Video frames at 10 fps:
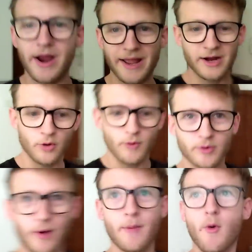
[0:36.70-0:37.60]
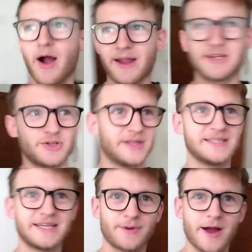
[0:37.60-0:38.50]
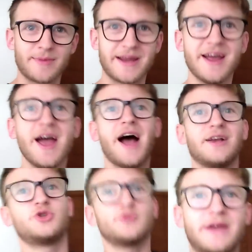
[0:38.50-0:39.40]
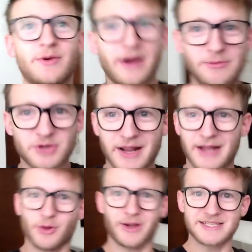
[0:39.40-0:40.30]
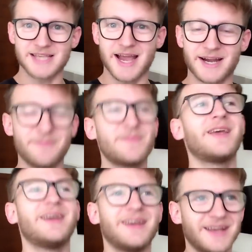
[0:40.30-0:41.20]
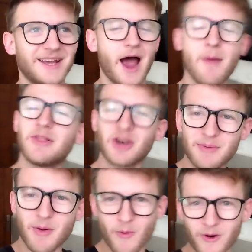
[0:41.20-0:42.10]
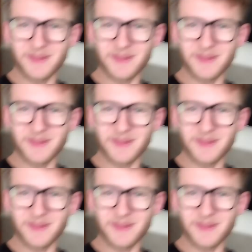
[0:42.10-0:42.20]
wide-angle one when I'm walking so you can see around me. I zoom in when I'm trying to like look at a sign. I'm a little bit